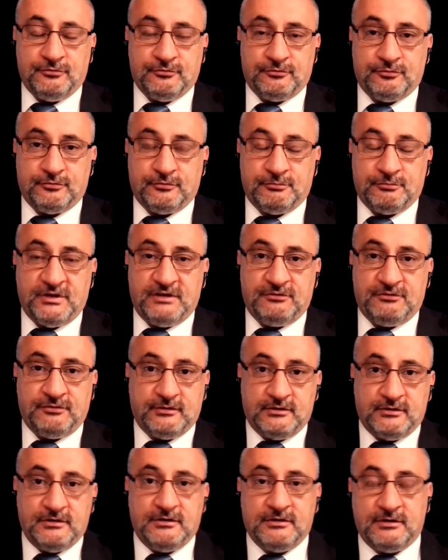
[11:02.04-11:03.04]
who are
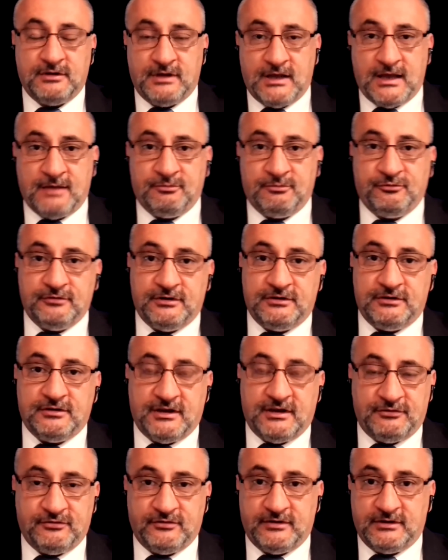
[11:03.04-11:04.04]
basically going to absolutely
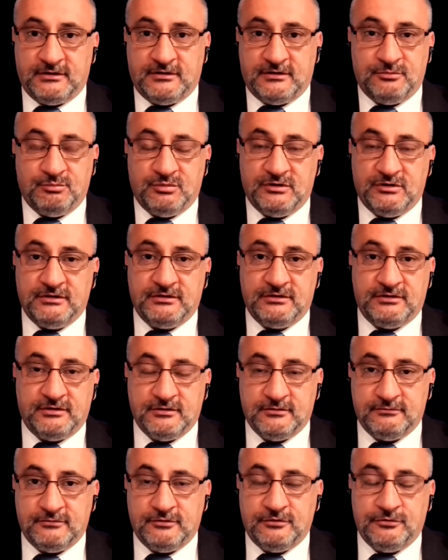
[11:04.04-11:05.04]
dissect the ability
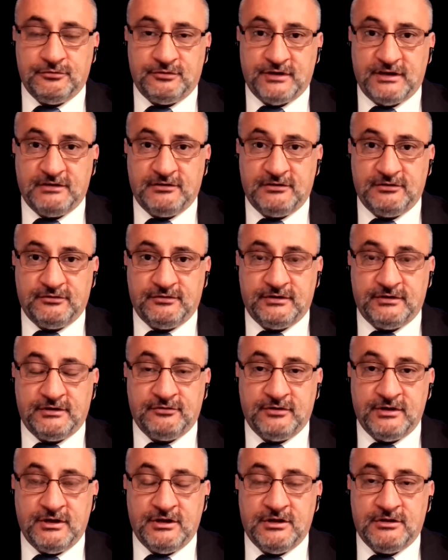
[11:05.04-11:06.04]
of the United States
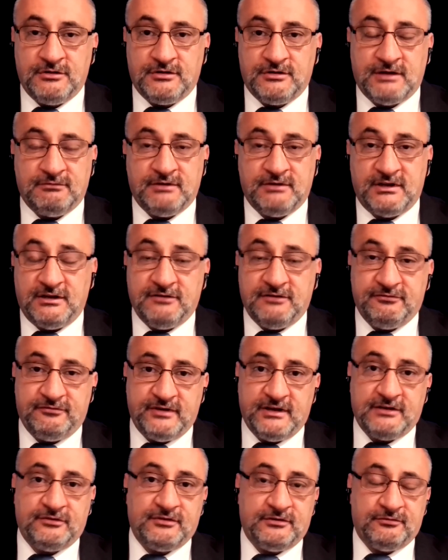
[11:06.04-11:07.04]
to have any
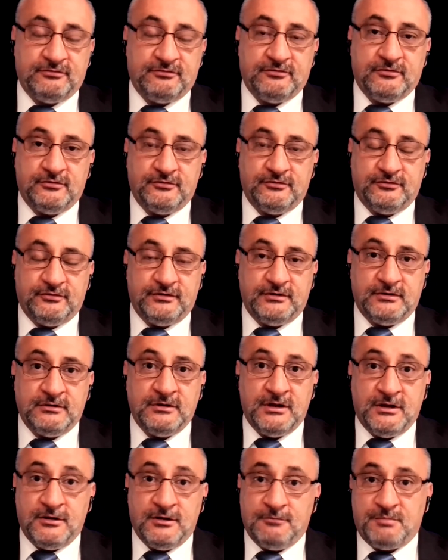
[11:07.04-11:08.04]
effects. As far as the
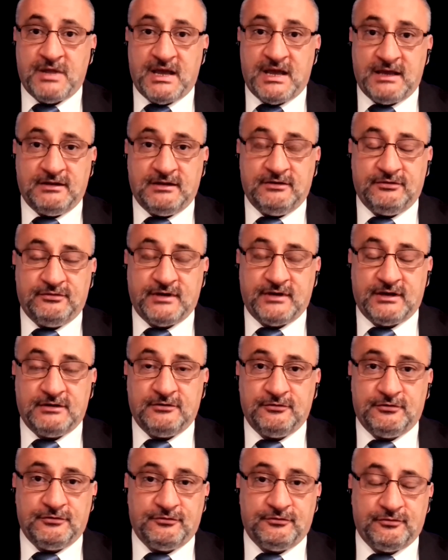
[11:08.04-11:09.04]
Pakistan is
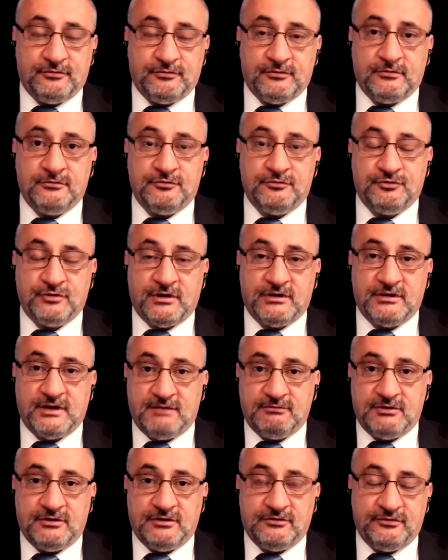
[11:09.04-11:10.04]
concerned, China
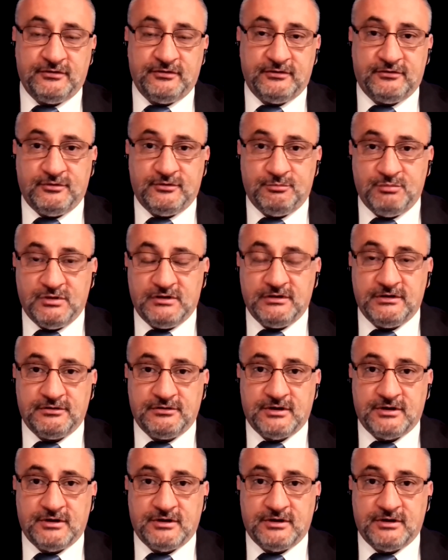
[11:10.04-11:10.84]
having a $60 billion